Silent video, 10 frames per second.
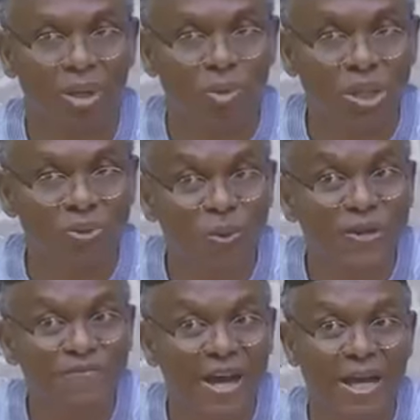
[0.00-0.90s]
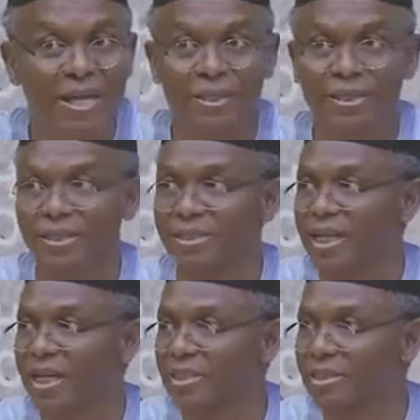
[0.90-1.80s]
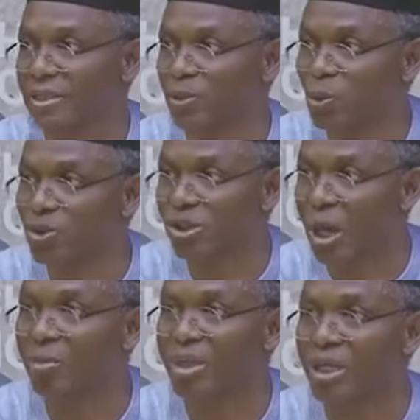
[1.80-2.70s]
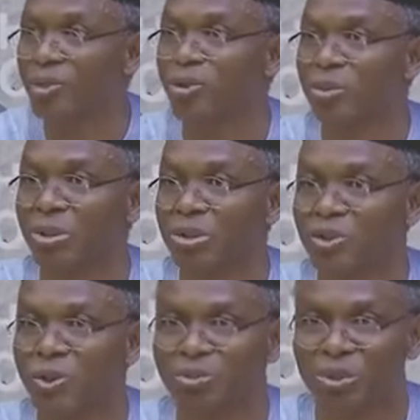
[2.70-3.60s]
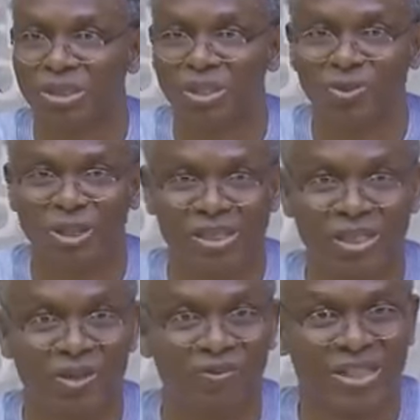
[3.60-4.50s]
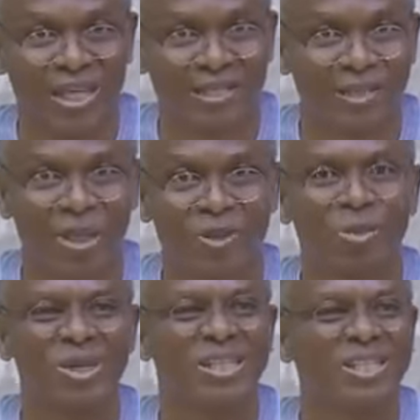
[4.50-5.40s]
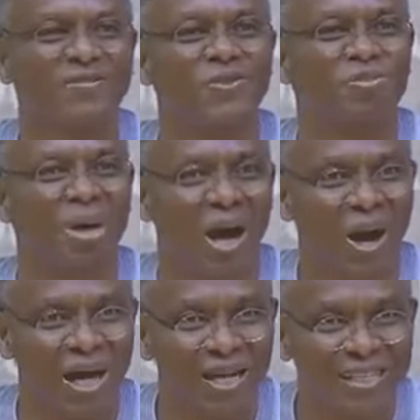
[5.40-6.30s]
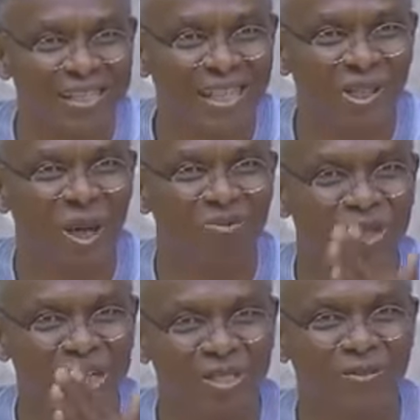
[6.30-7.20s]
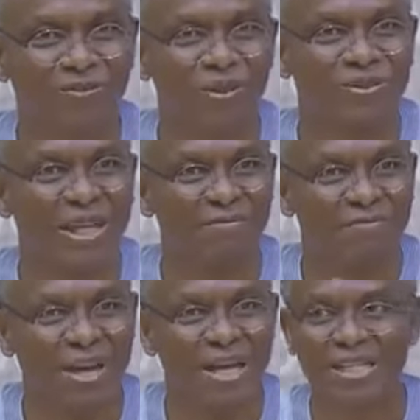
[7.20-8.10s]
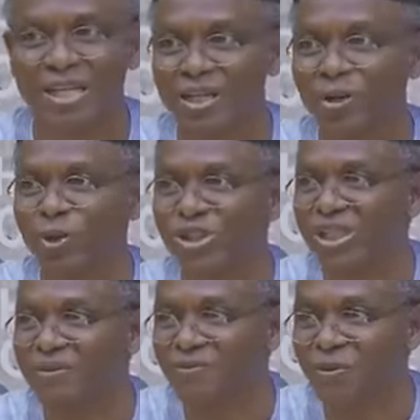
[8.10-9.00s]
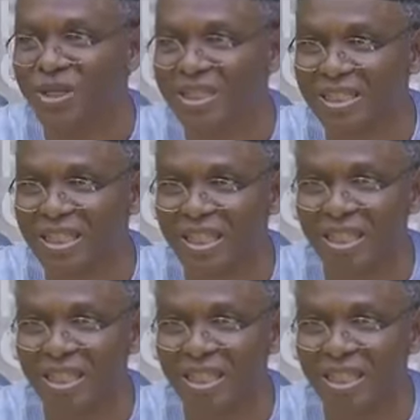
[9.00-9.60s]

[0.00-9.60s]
But what we find is that youths come into the political process with a sense of entitlement. Nobody gives you power. You have to get involved and fight and negotiate for it.